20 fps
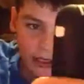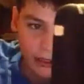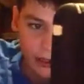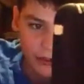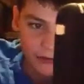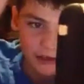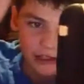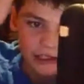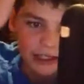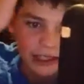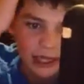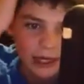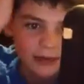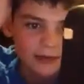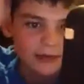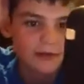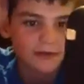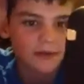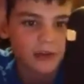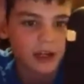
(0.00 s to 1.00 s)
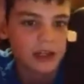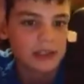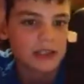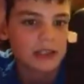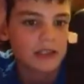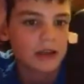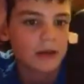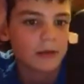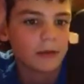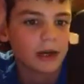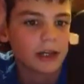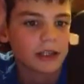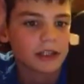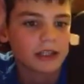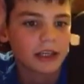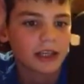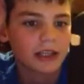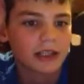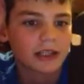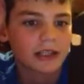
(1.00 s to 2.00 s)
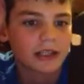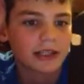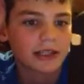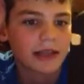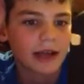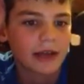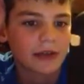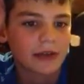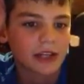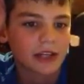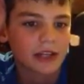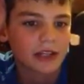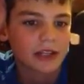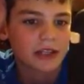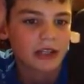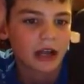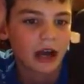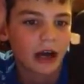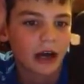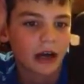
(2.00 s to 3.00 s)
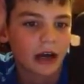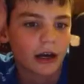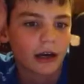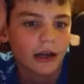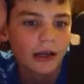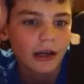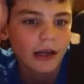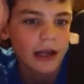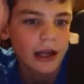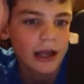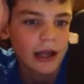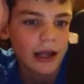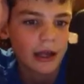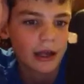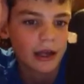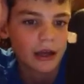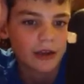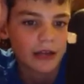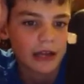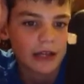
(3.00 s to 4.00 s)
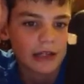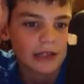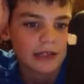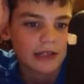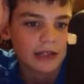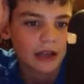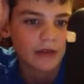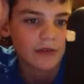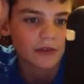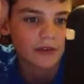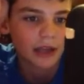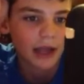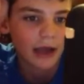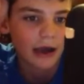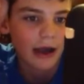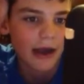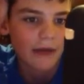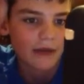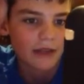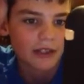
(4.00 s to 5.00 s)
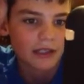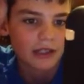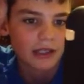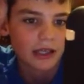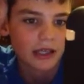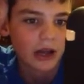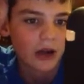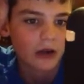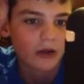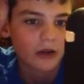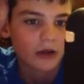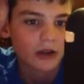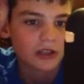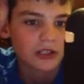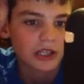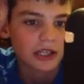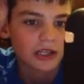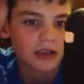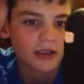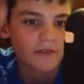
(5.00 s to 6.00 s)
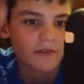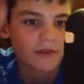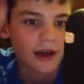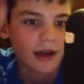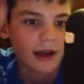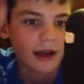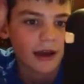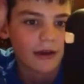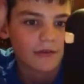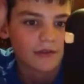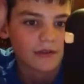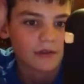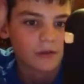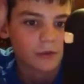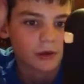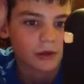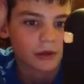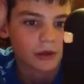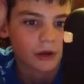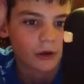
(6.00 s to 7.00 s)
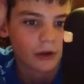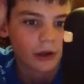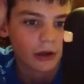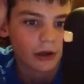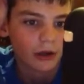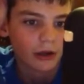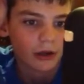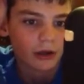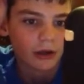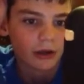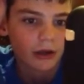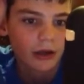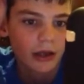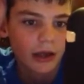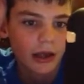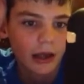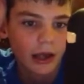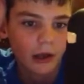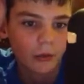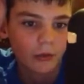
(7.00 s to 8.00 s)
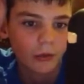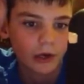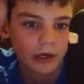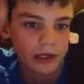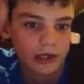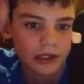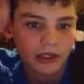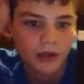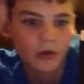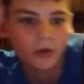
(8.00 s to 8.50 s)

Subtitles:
I love these types of vlogs so much. You get to see how things are and all that stuff without having to go. You also get to find out if it's worth going and what is